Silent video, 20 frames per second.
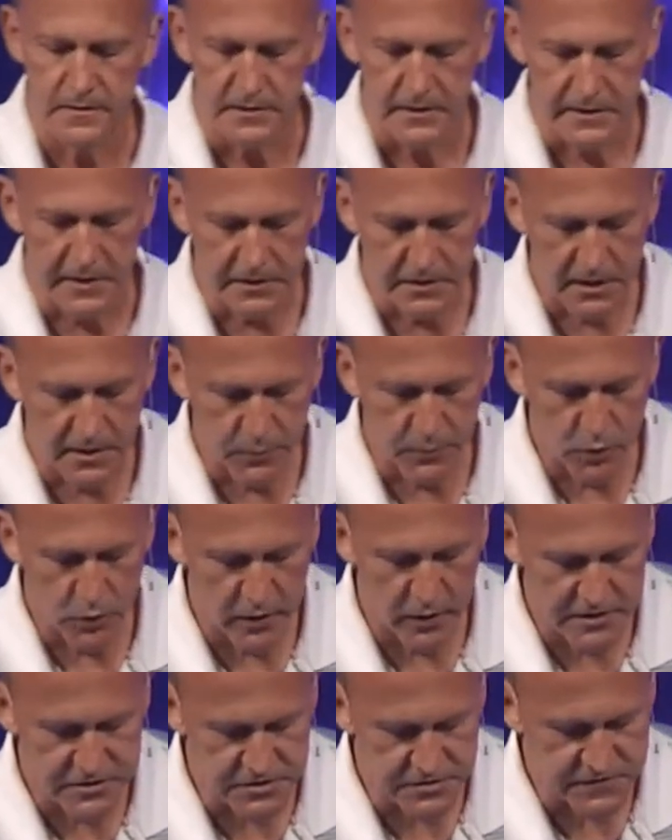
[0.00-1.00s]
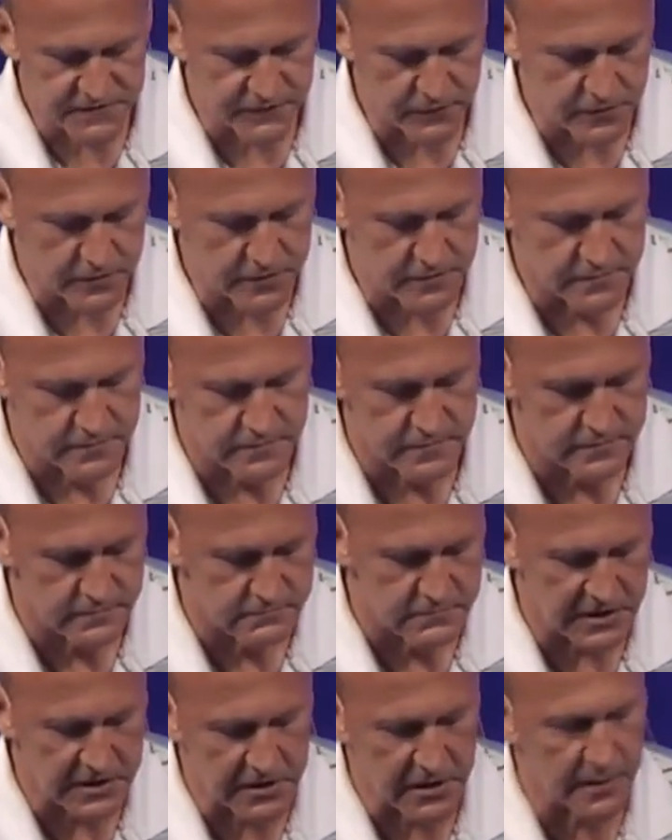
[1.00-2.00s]
I've got a couple questions for you
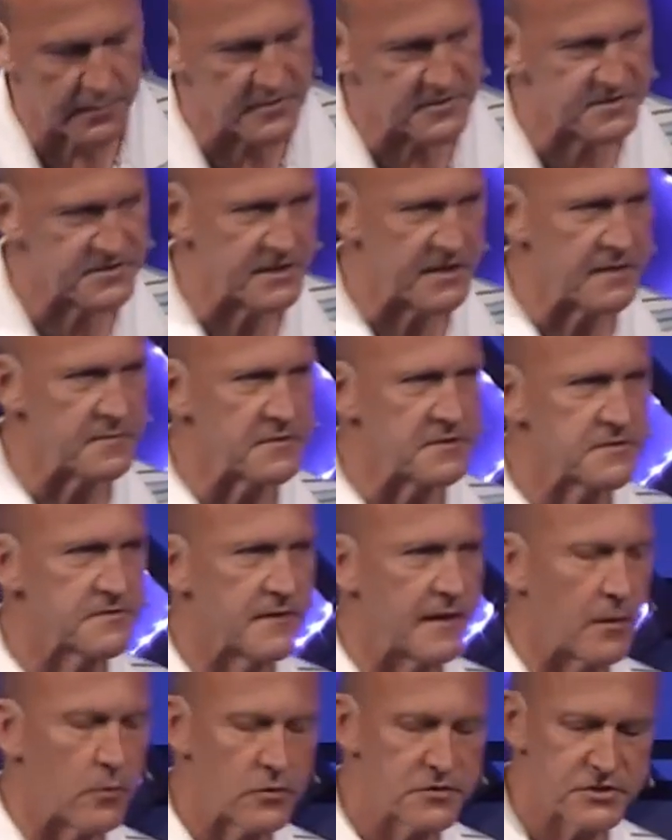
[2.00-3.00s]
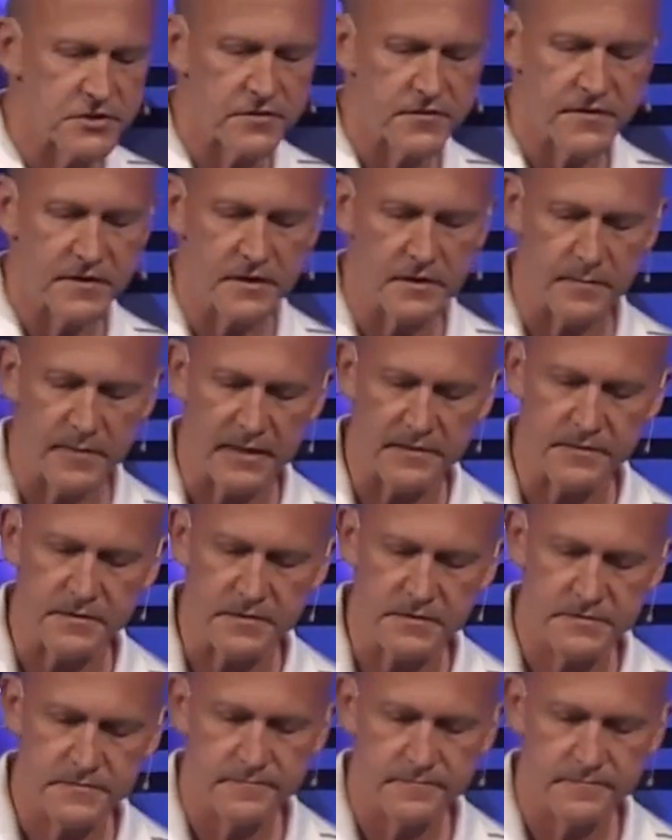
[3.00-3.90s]
and a couple statements, and I want you to think about this.